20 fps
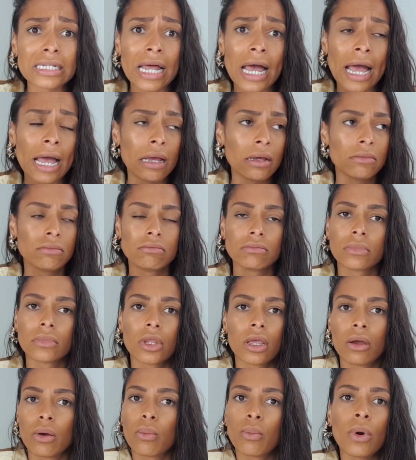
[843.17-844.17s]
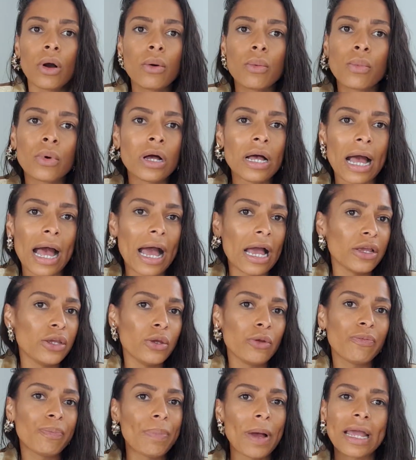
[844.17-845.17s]
Like, how are
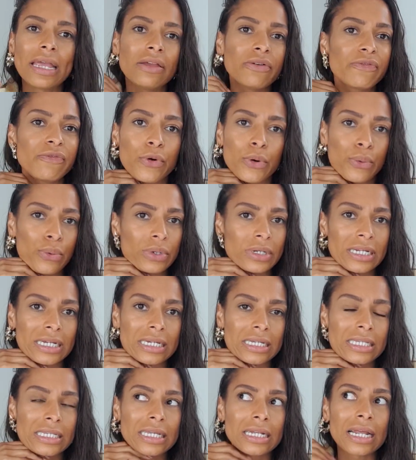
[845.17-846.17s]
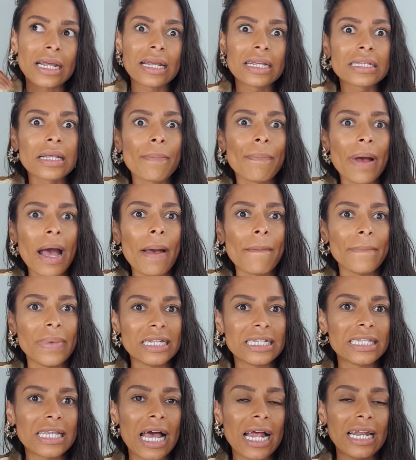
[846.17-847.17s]
you paying for all this? So it's about
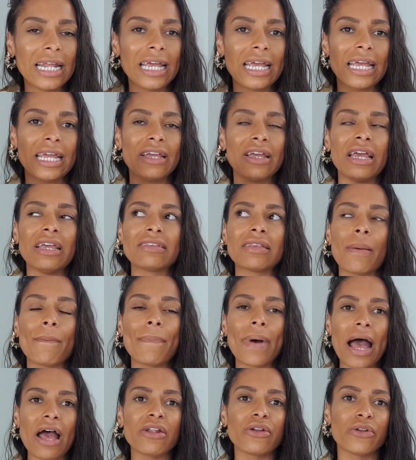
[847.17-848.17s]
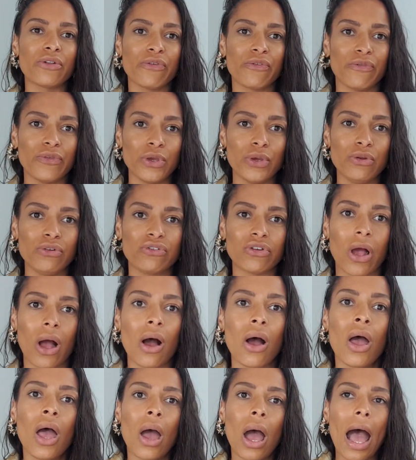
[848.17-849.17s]
mentality. It's about the future.
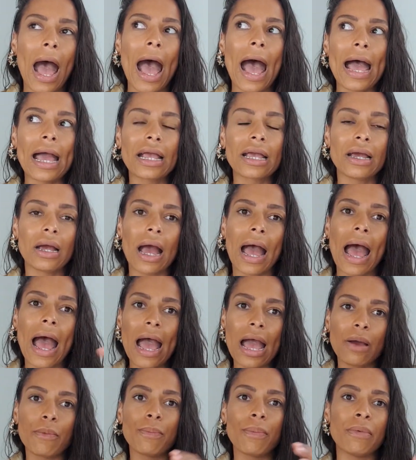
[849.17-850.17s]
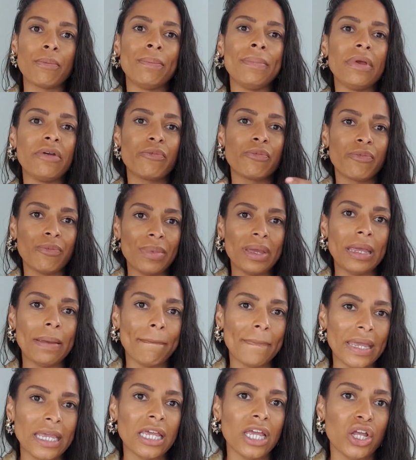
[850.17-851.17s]
How with me
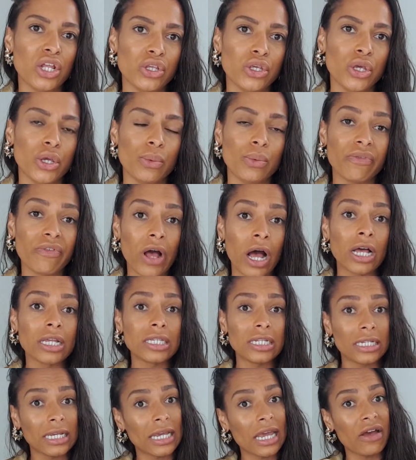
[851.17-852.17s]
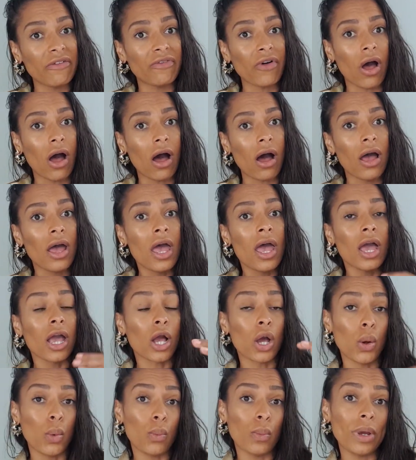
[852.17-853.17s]
meeting you, with us together,
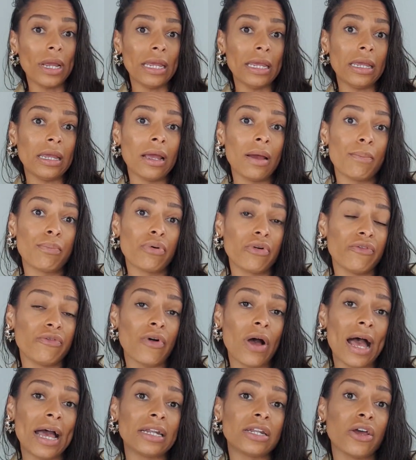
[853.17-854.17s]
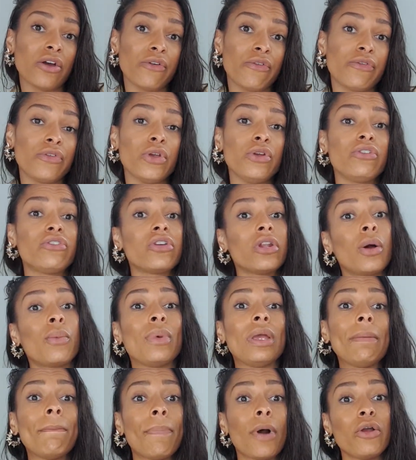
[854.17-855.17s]
can we provide a future that
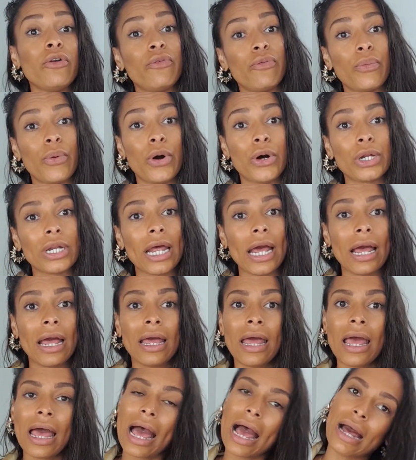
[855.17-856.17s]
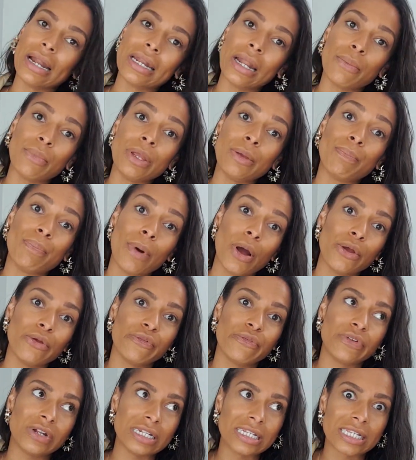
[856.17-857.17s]
we both want and that we
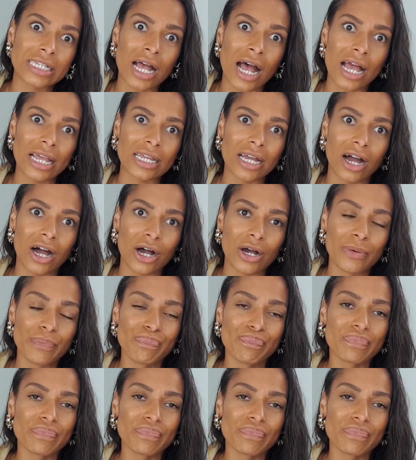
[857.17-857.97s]
both desire?